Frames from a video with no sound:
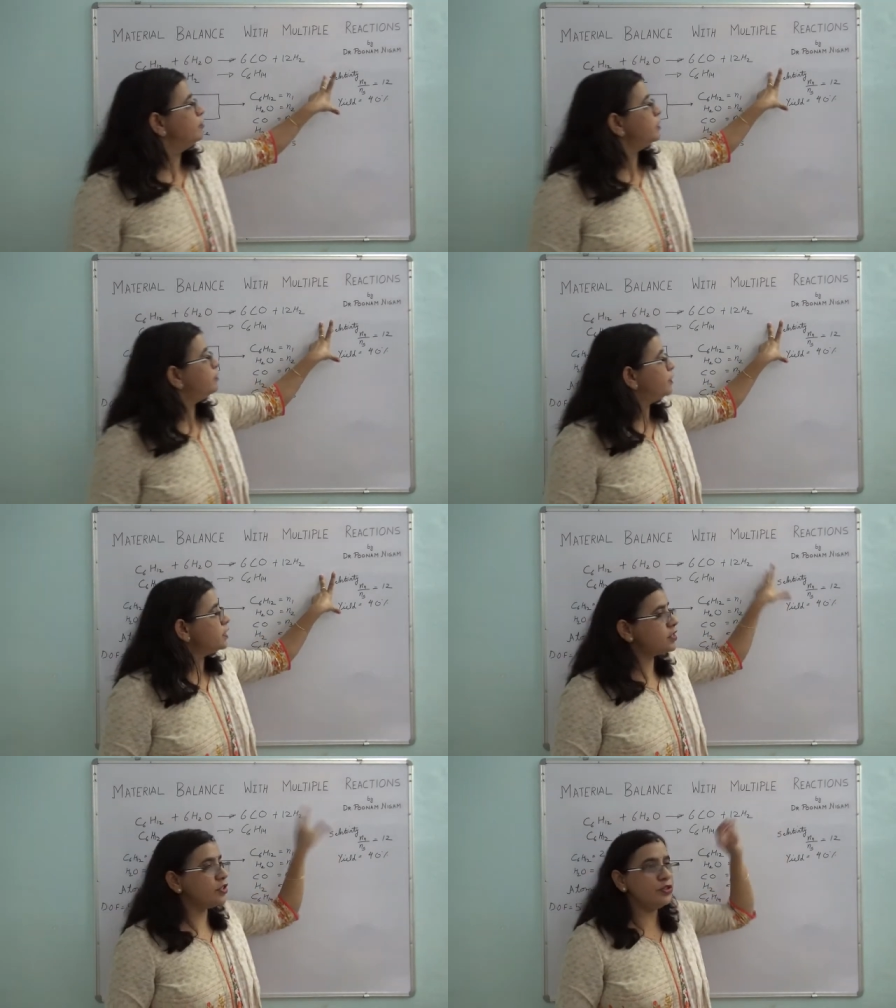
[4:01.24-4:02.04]
with
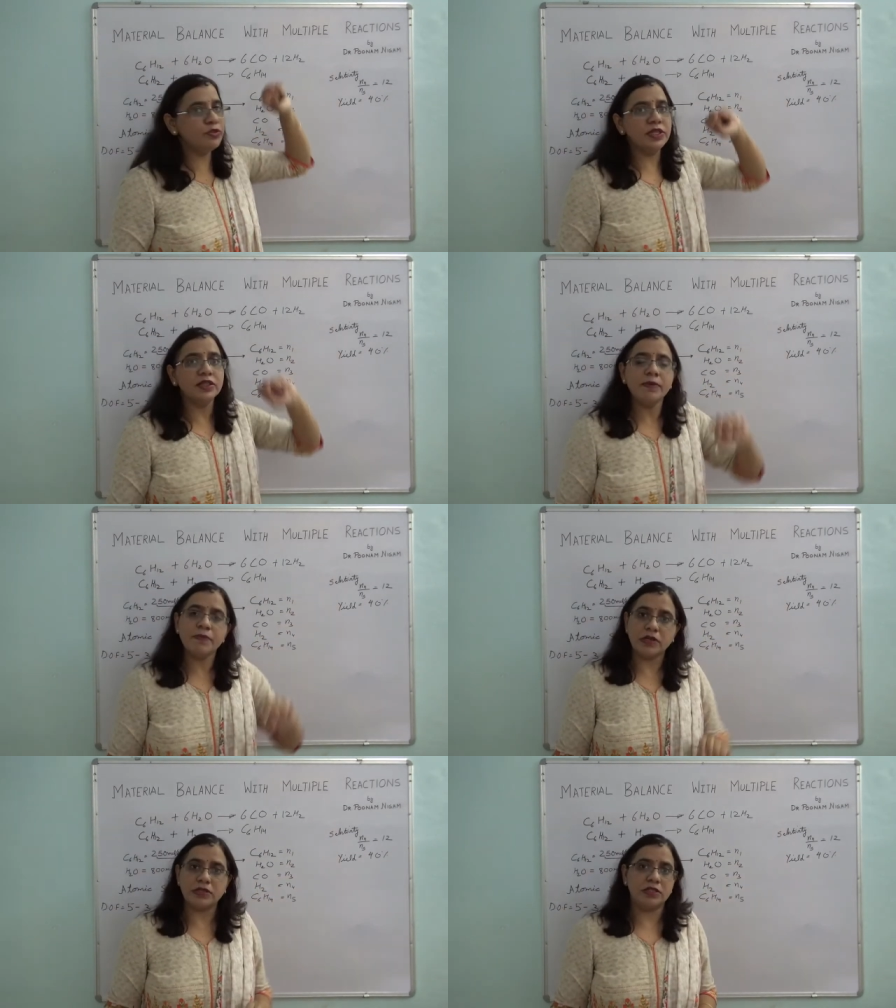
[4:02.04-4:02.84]
first using the
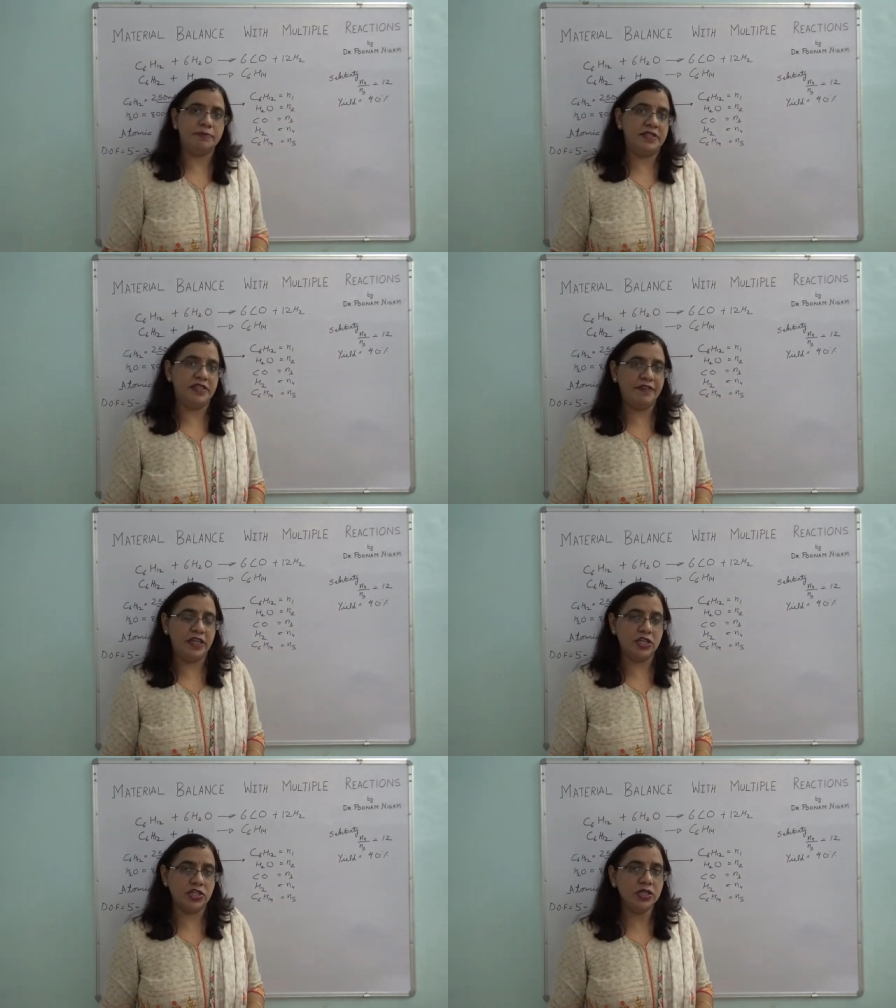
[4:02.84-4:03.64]
process
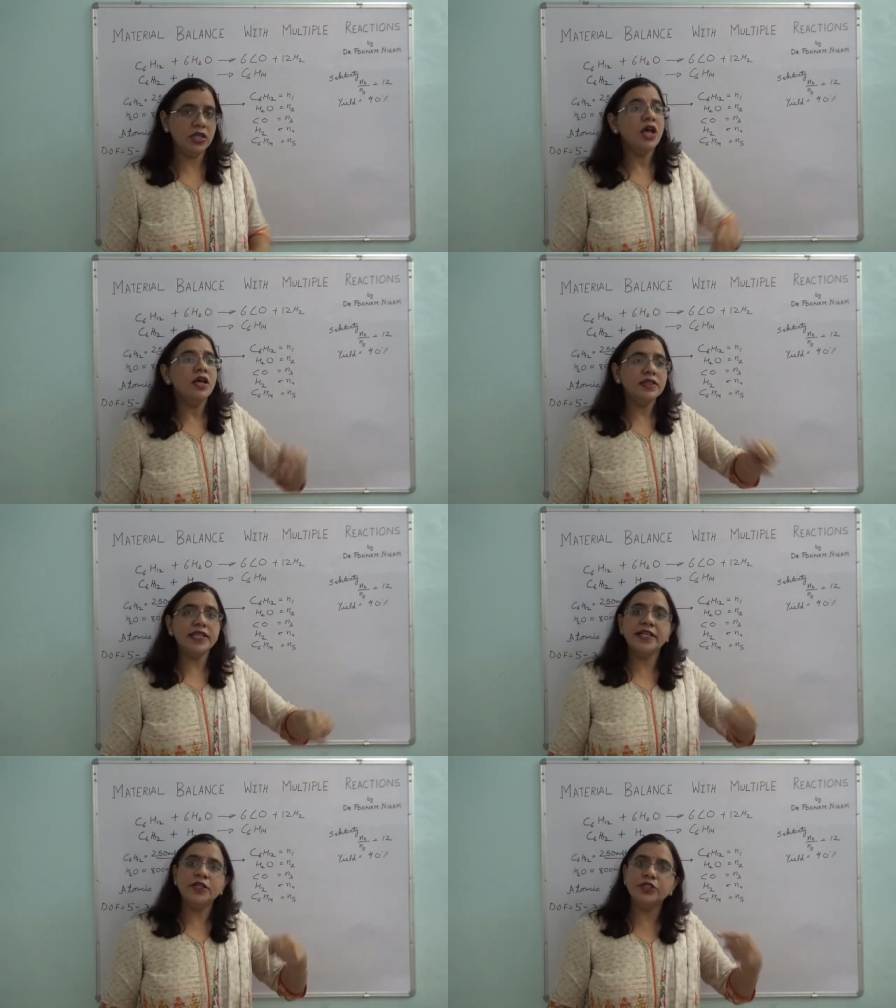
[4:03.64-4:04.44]
specification,
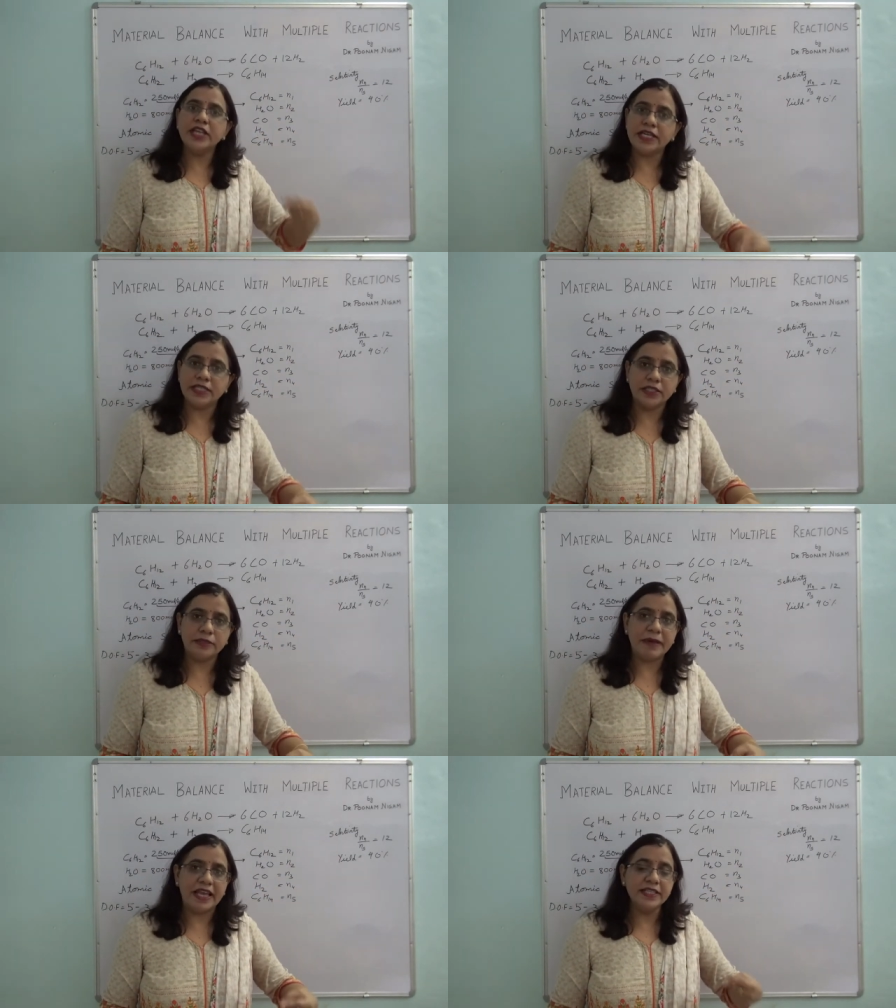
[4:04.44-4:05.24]
then do the
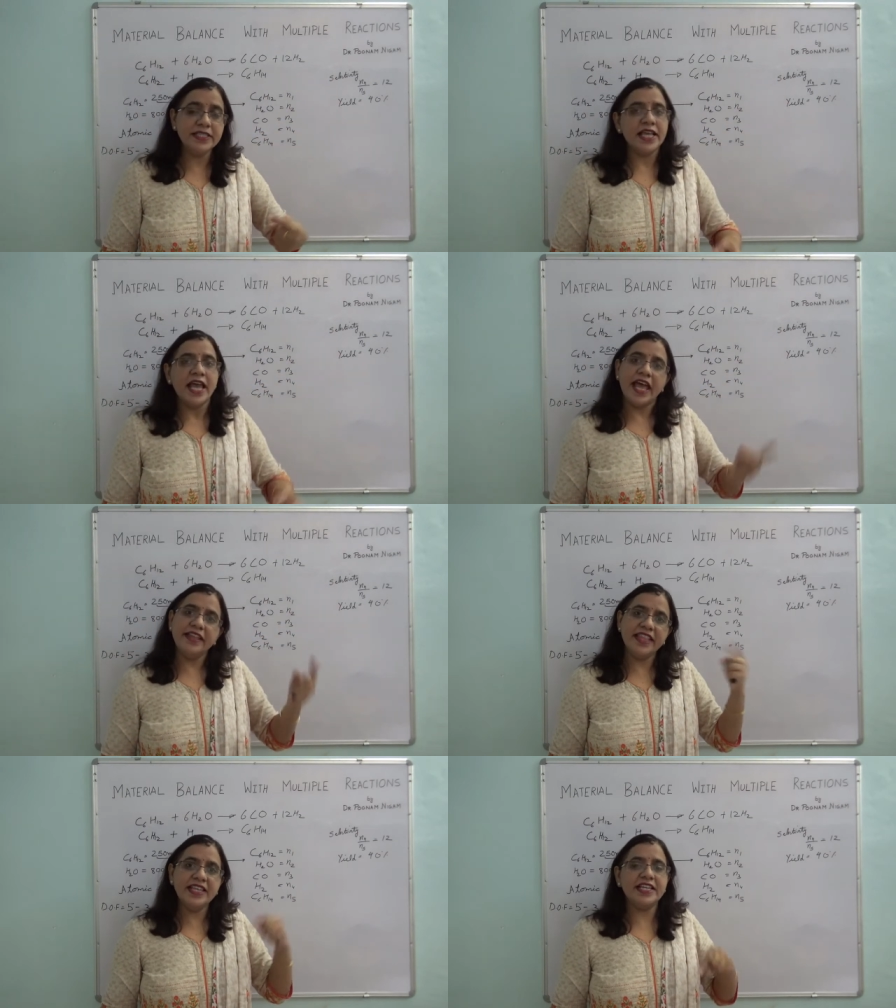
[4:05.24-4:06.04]
inert balance
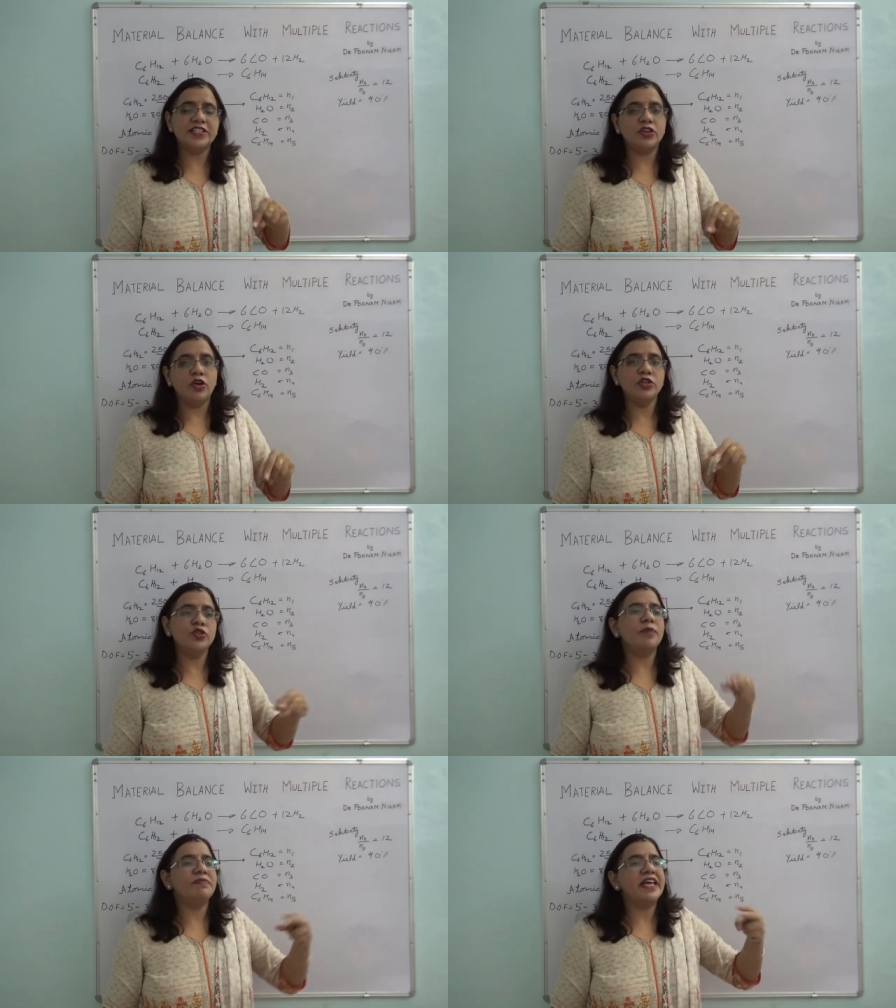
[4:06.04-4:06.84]
and then later on
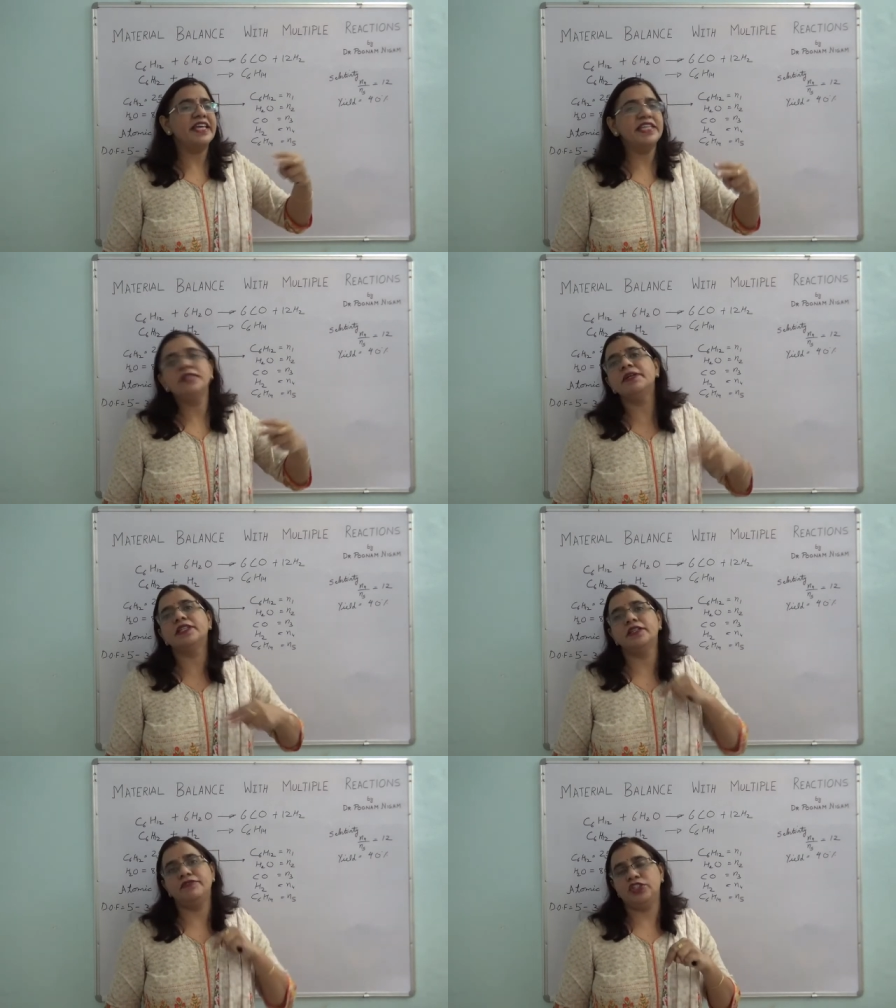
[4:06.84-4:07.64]
you apply any
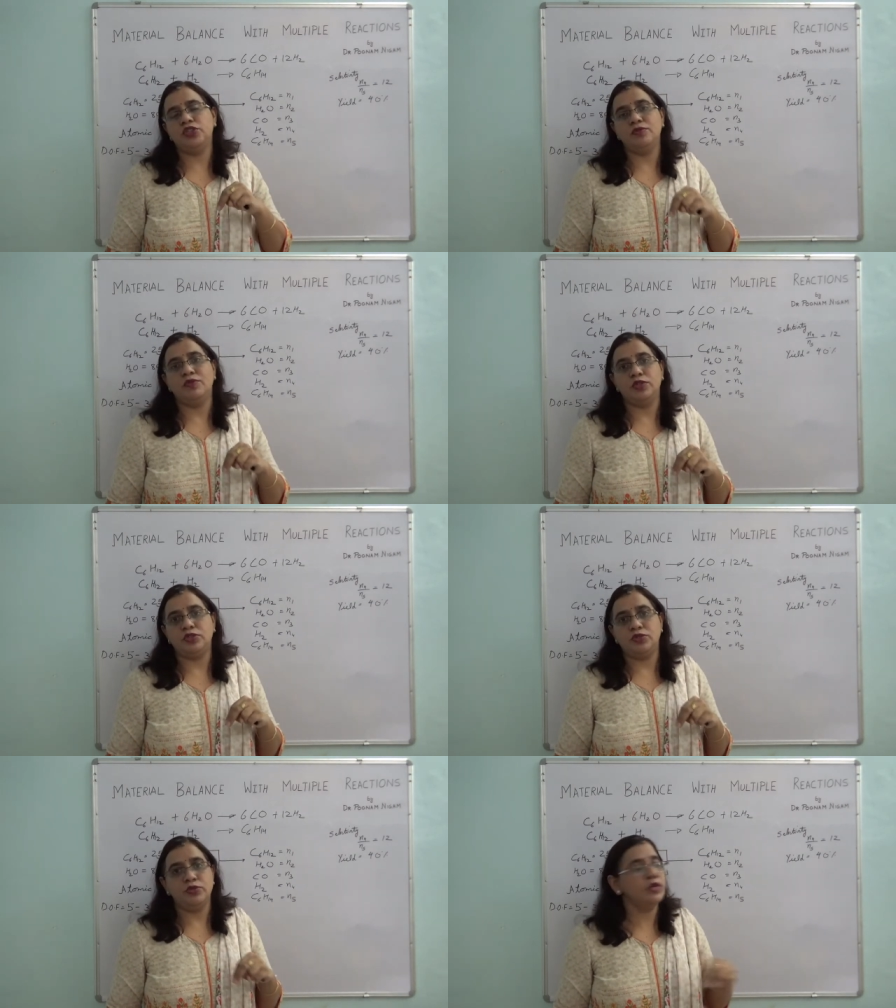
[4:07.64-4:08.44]
method which you want
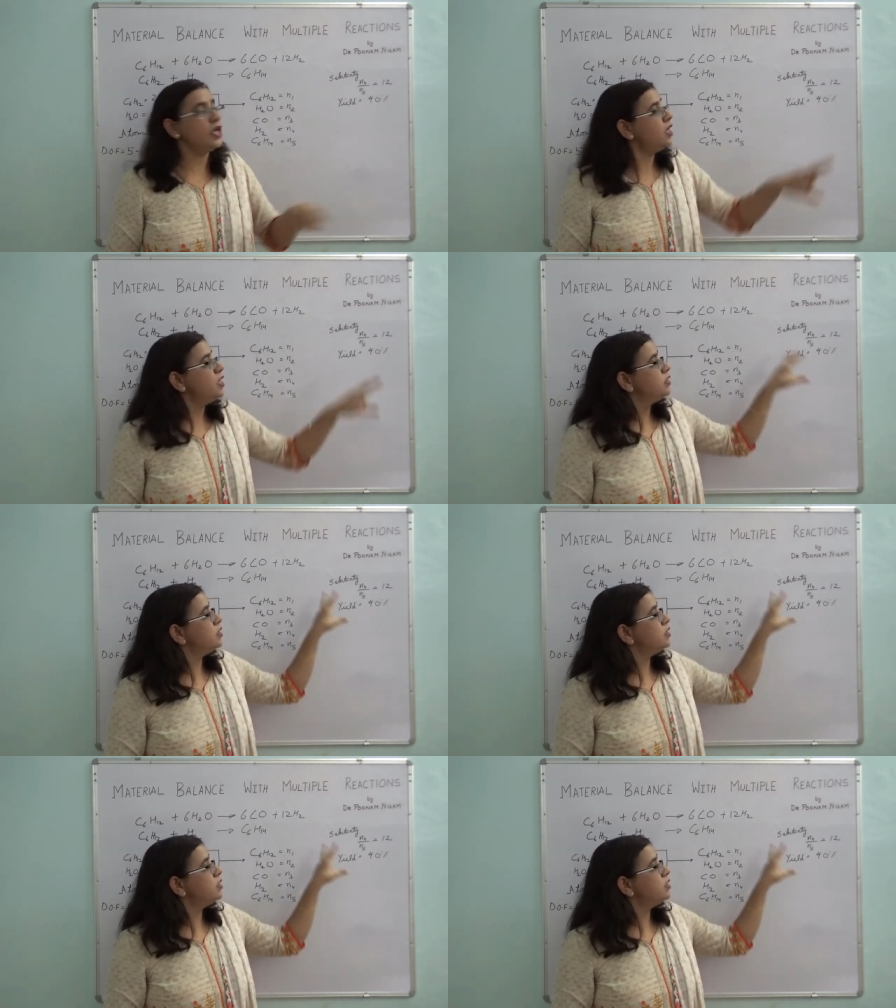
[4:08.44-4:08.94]
to. Okay.